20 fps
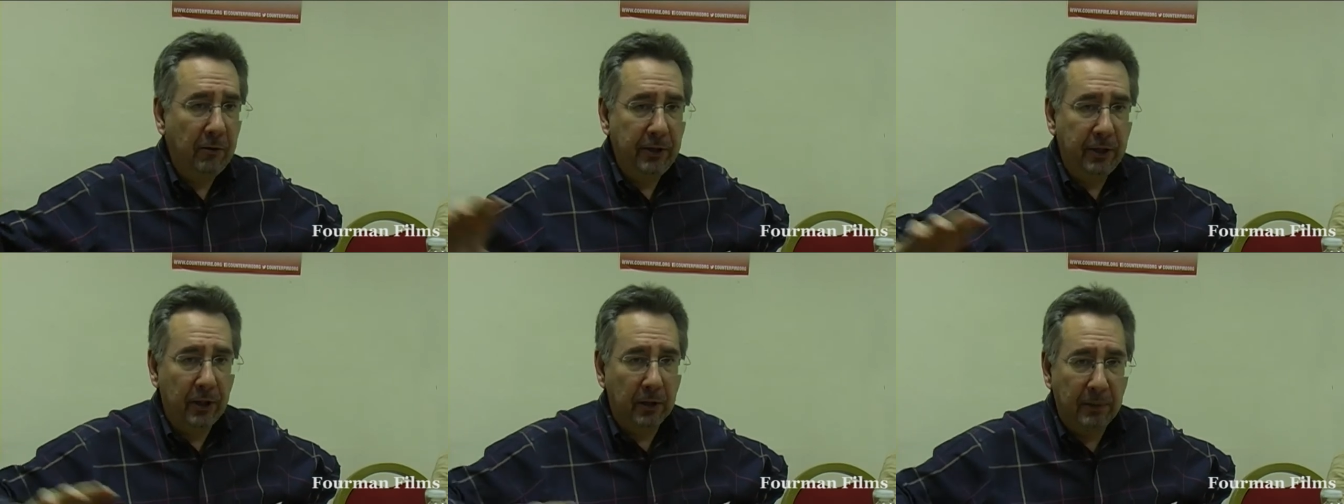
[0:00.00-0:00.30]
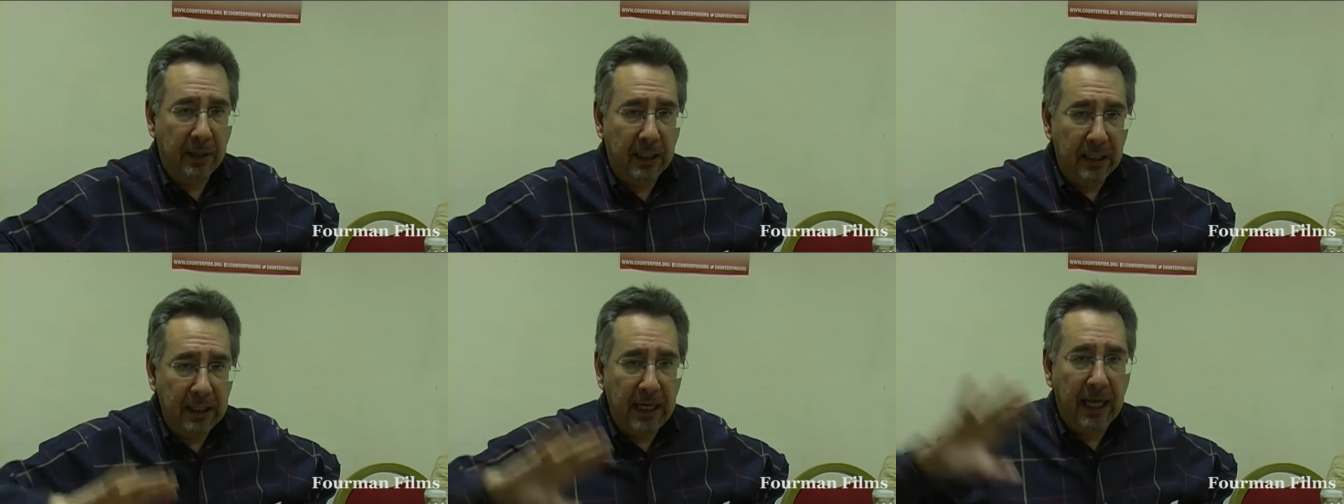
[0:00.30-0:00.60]
he could
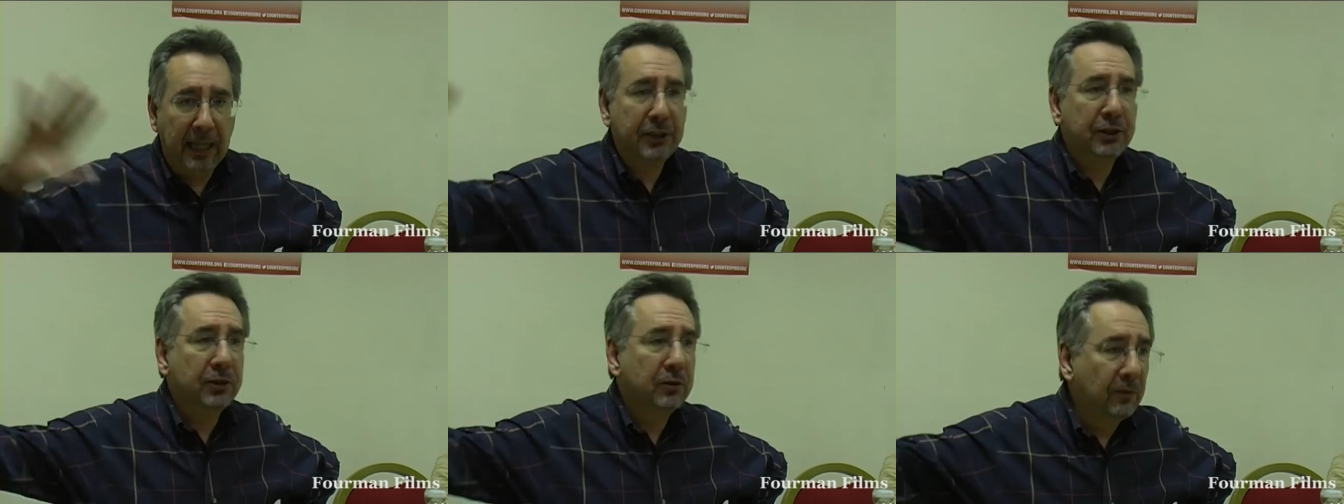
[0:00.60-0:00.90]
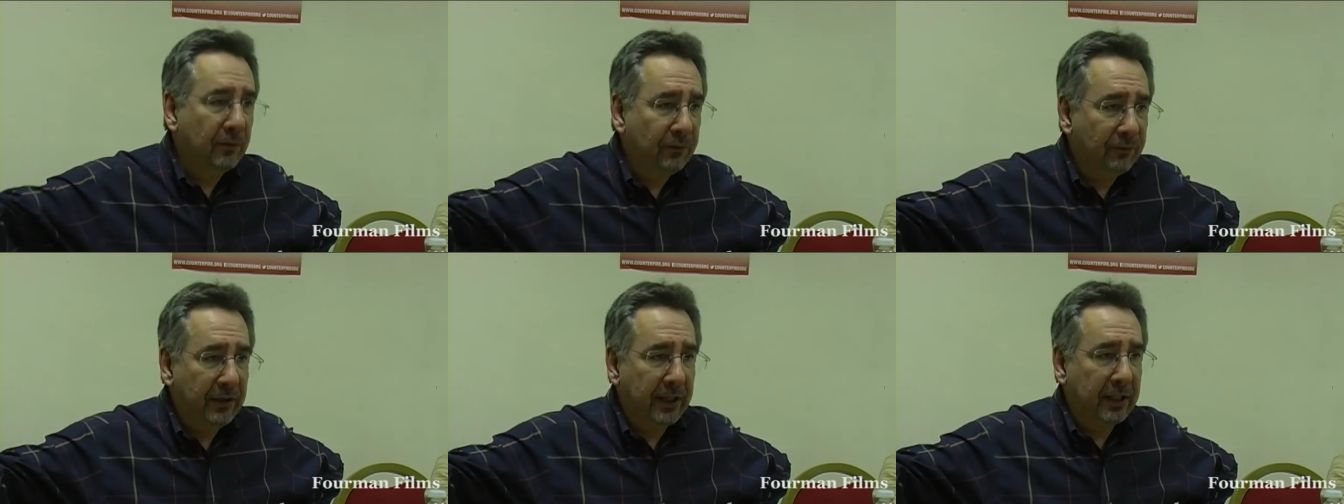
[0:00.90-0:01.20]
be a
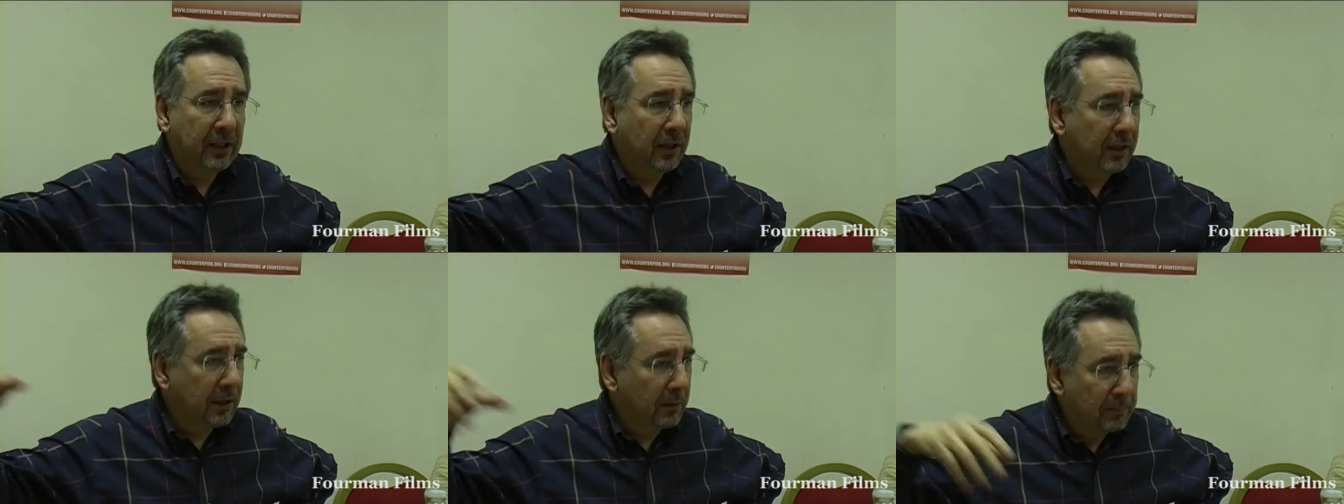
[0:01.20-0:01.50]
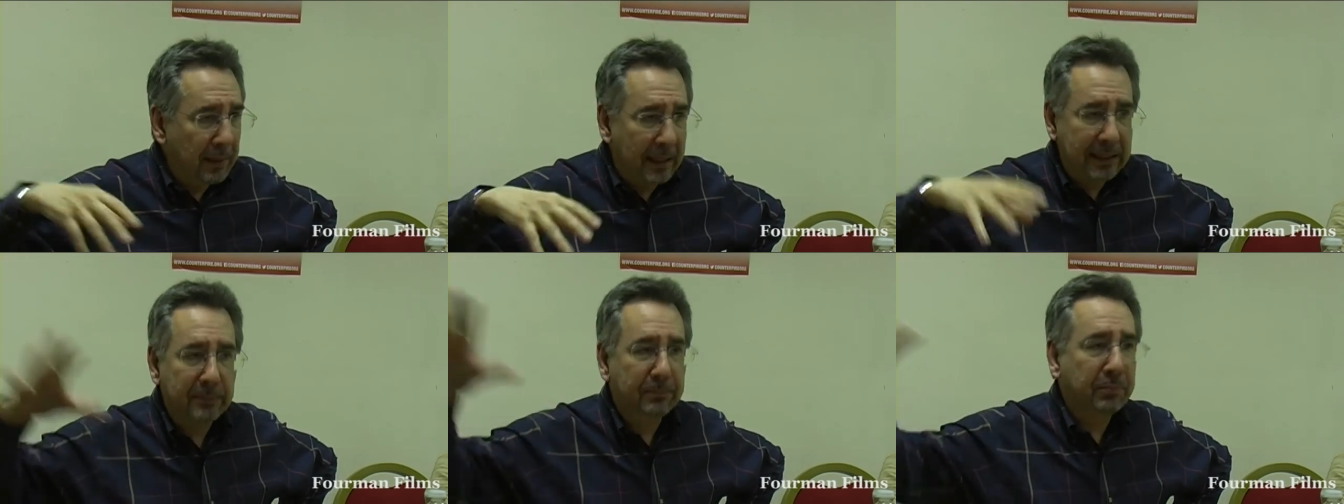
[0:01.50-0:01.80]
national figure, the
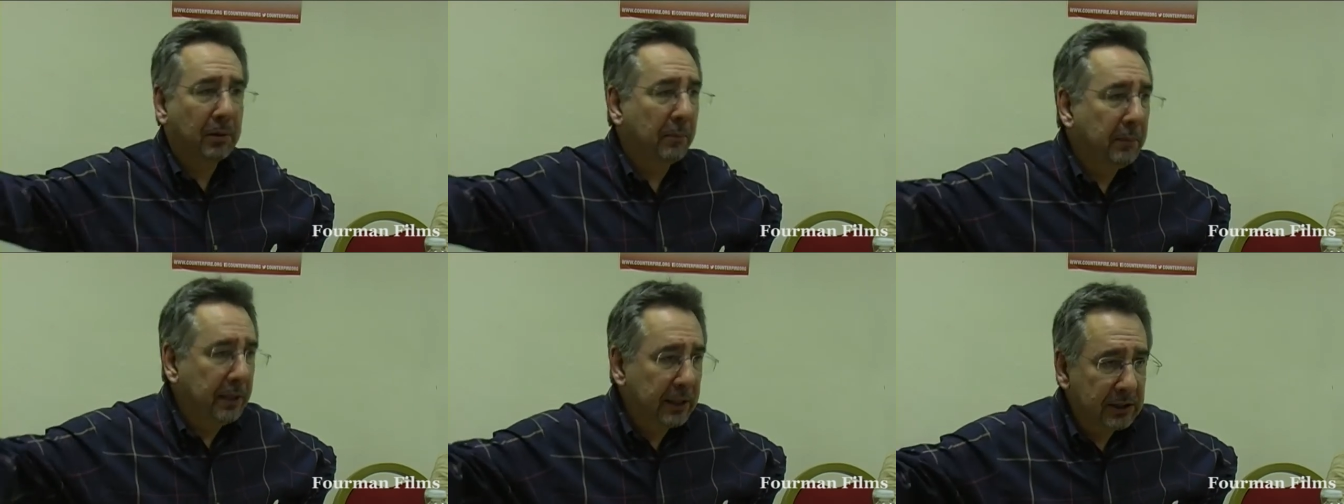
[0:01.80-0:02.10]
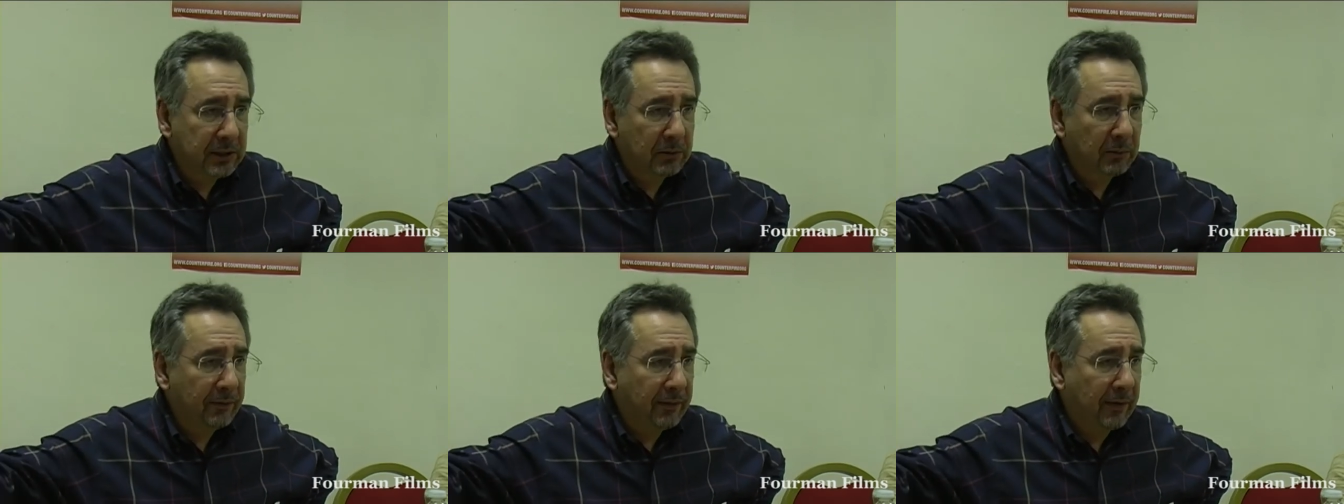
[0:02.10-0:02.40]
best prime
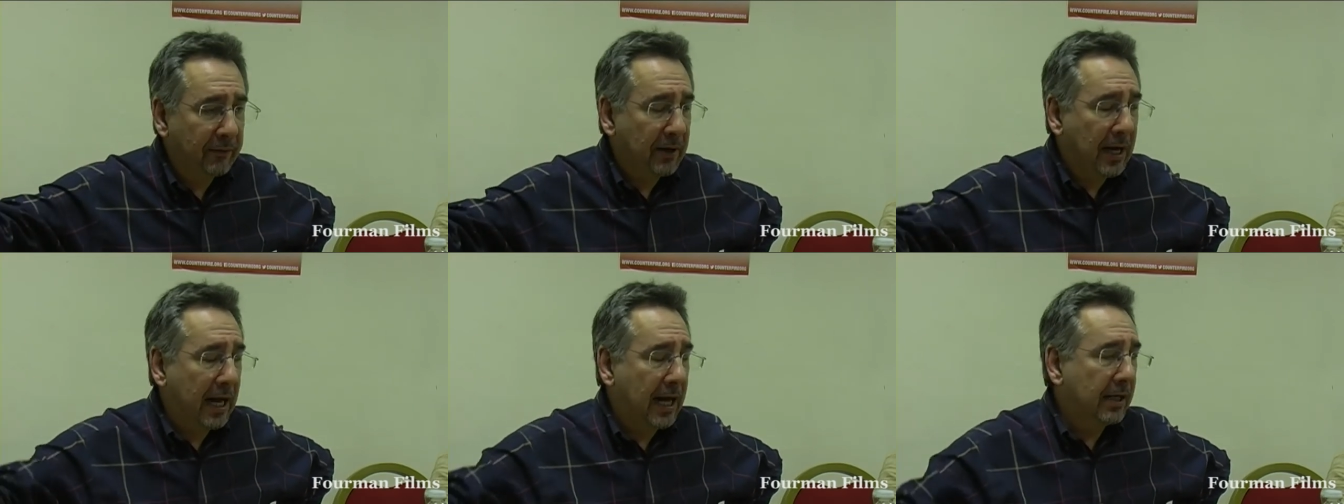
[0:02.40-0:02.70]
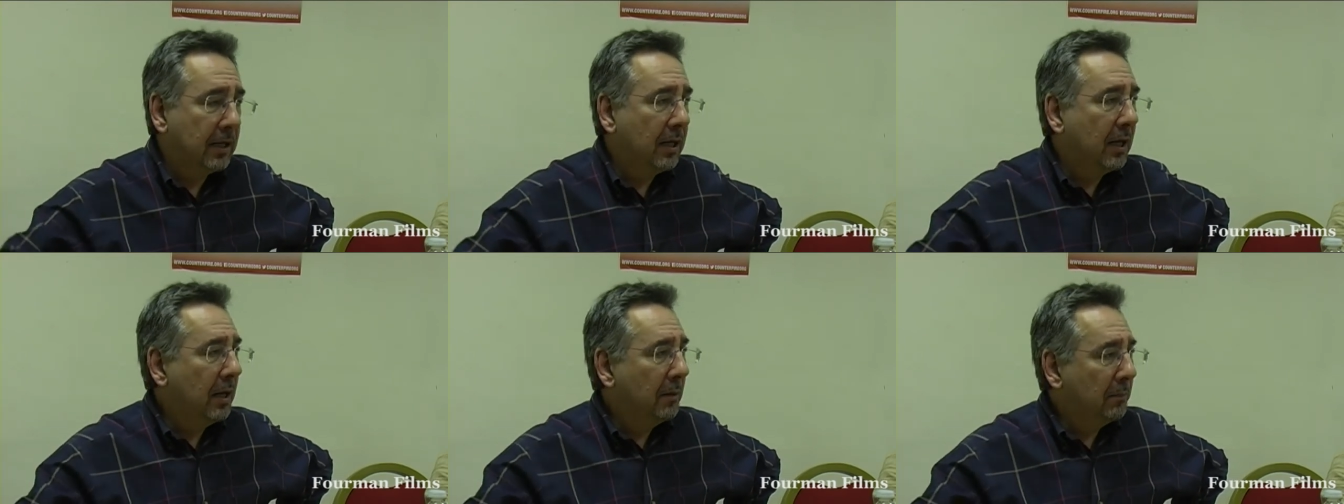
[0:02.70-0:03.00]
minister we've ever
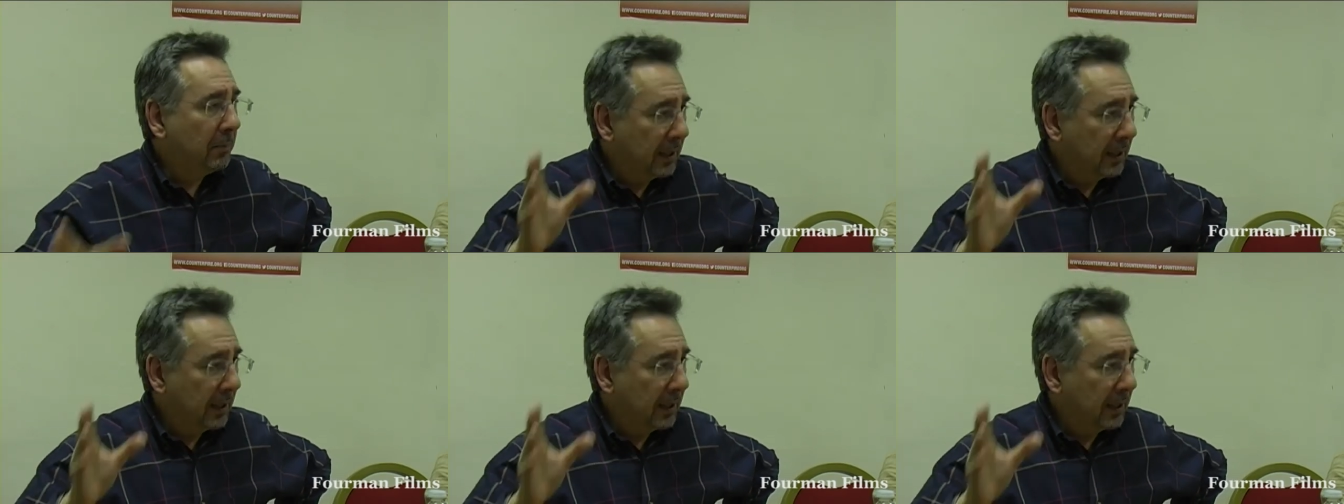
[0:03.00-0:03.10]
had.